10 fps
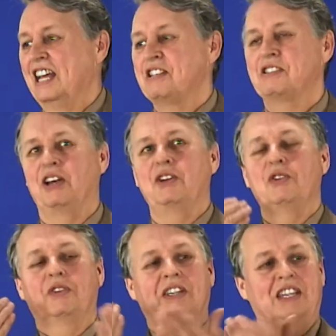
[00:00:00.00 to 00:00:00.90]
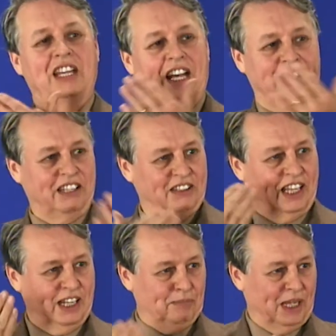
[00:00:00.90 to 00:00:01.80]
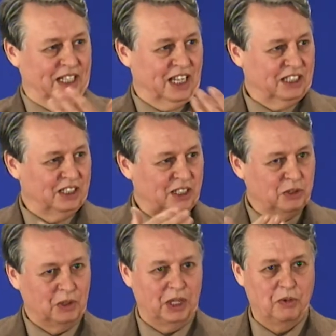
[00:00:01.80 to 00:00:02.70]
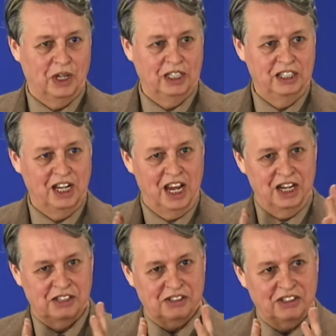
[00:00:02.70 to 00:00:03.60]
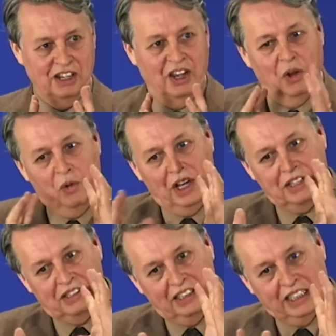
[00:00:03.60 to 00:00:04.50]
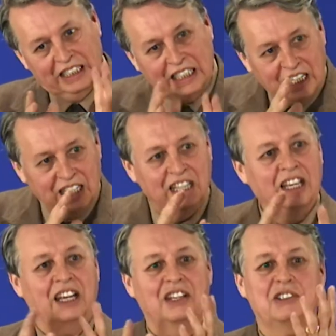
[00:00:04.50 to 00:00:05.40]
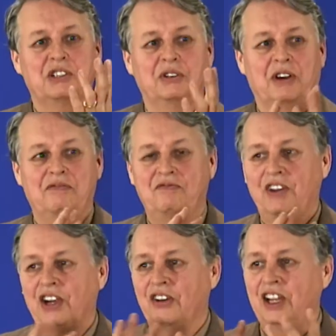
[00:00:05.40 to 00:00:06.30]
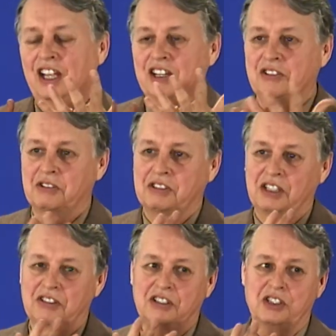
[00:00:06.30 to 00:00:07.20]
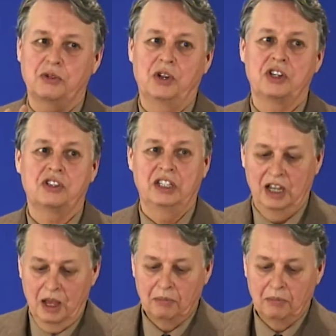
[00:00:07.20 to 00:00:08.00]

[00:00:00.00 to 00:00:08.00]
So you get that by 1921, Yeats was getting into a very interesting situation,